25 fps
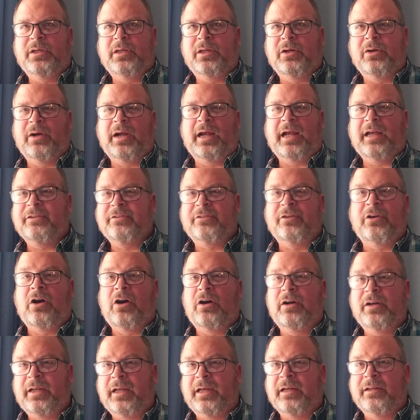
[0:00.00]
you know, has an
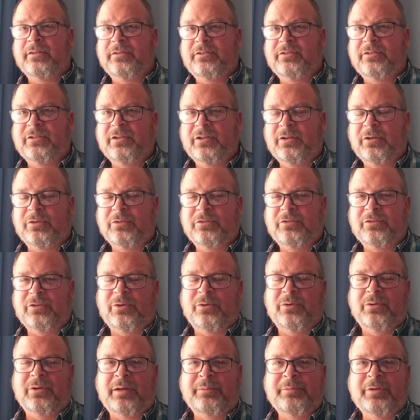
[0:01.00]
audience, you know,
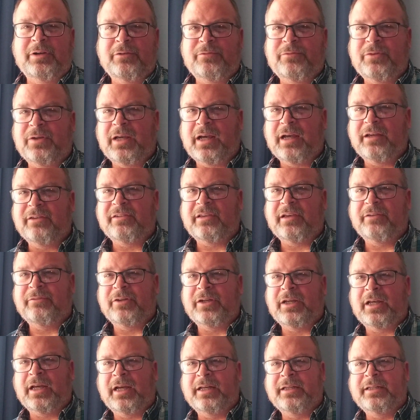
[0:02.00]
so, I mean, if you guys have
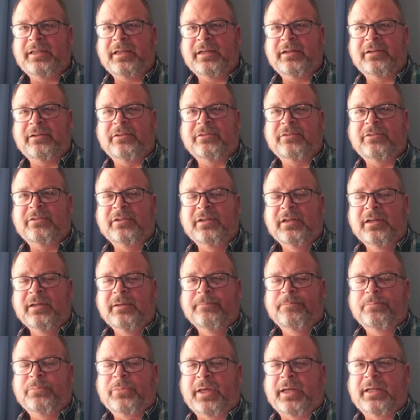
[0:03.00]
any ideas,
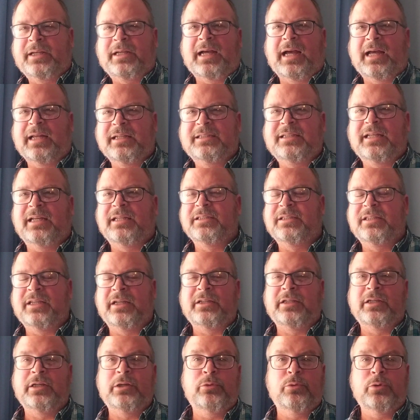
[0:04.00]
like content
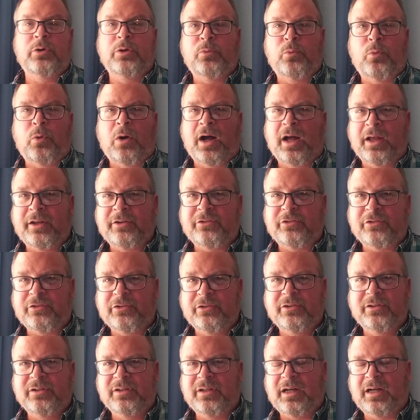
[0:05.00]
that you would
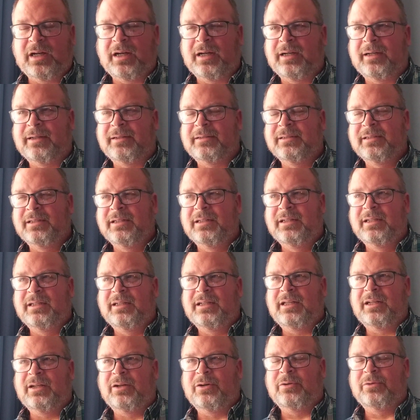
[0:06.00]
watch, uh,
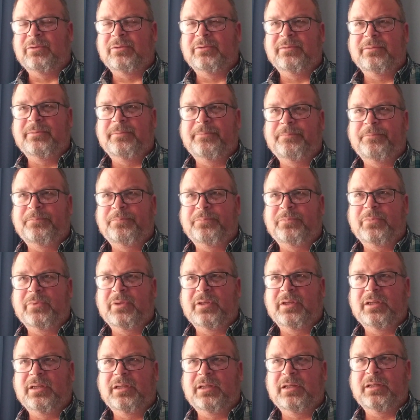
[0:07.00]
you know,
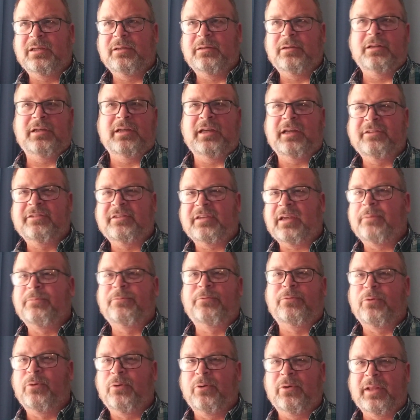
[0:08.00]
except
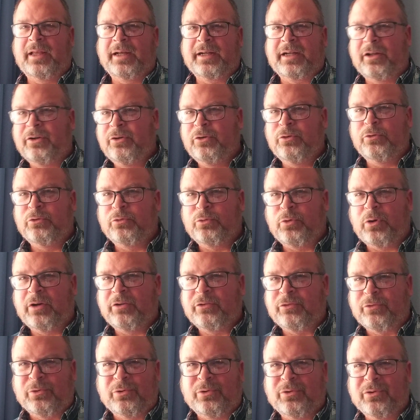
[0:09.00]
for like a new
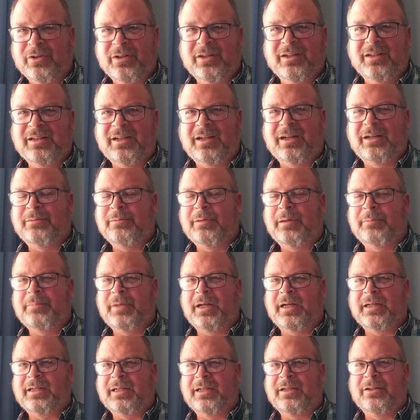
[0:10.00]
treasure, um, I'm
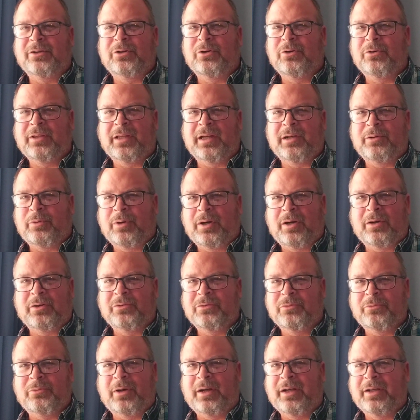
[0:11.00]
not going to go that
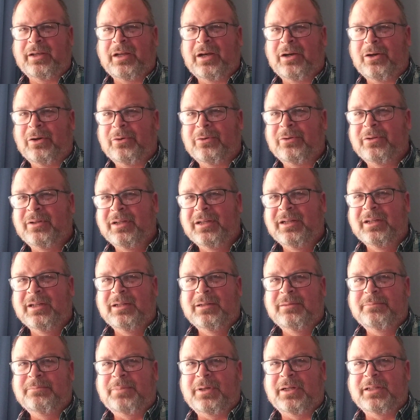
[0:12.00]
route right now,
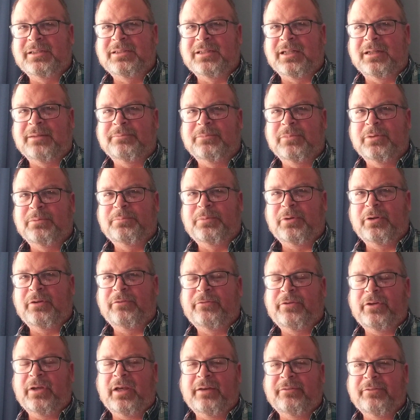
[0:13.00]
but, um, but
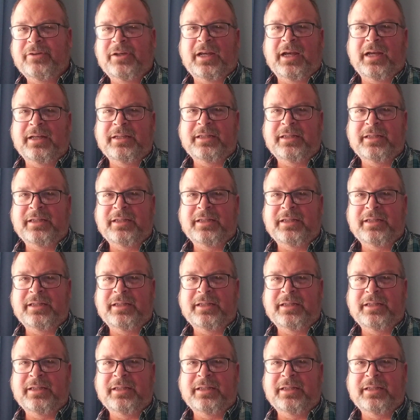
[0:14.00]
if you have any